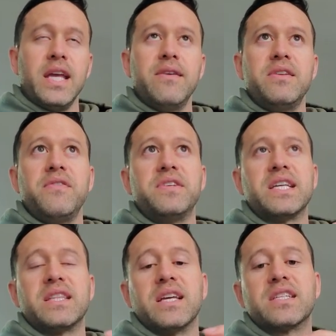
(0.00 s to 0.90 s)
even if it's
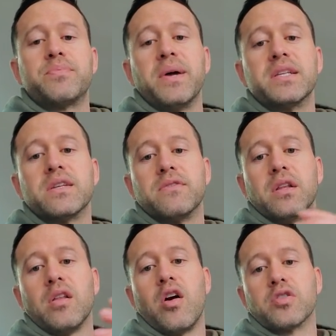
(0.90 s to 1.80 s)
at the expense of the
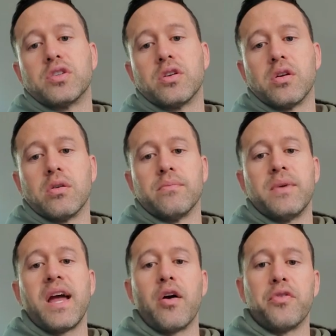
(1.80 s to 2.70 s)
long term
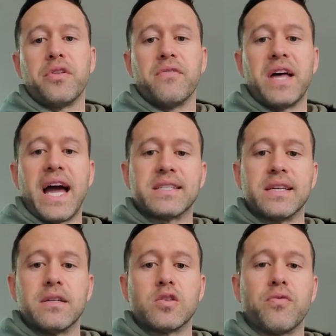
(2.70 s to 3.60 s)
health of the
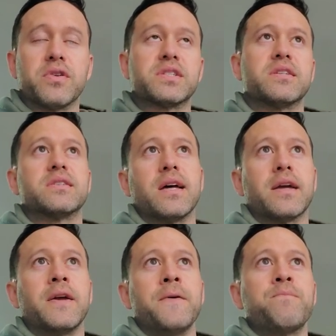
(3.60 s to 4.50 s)
asset. So, for instance,
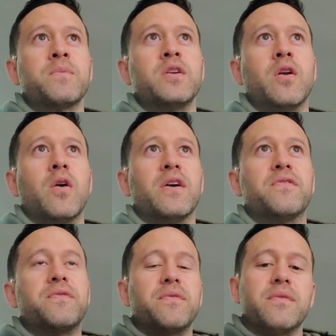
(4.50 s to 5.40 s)
like, you know,
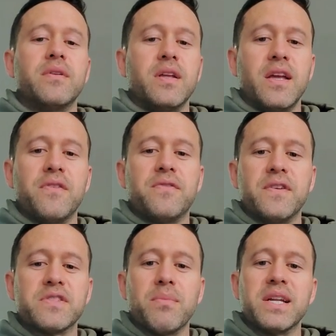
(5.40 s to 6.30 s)
if if,
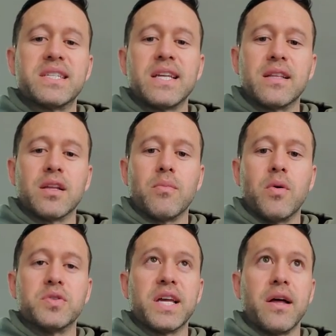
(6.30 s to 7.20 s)
if somebody's selling their
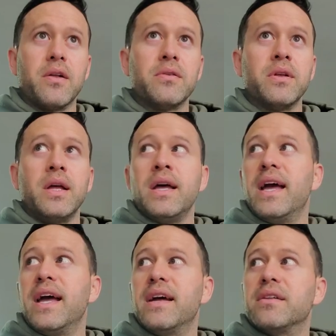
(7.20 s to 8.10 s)
motel
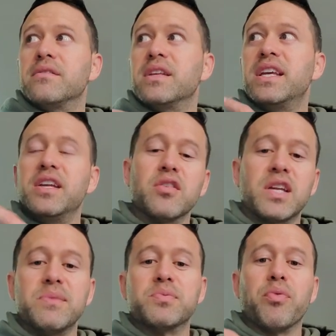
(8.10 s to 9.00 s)
and the heater
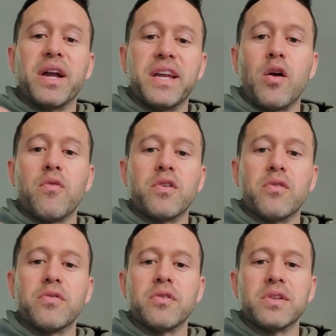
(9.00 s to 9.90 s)
keeps breaking over and
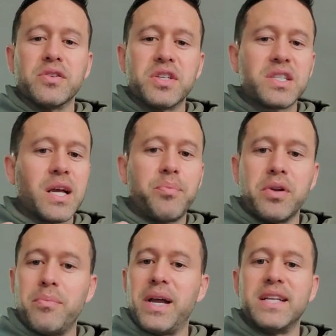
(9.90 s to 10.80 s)
over, they'll just like
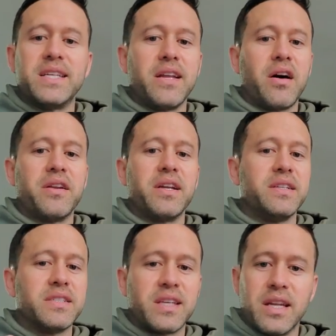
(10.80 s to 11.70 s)
put a band-aid on it
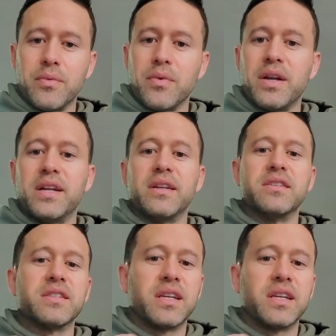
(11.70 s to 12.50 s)
and just get it running, just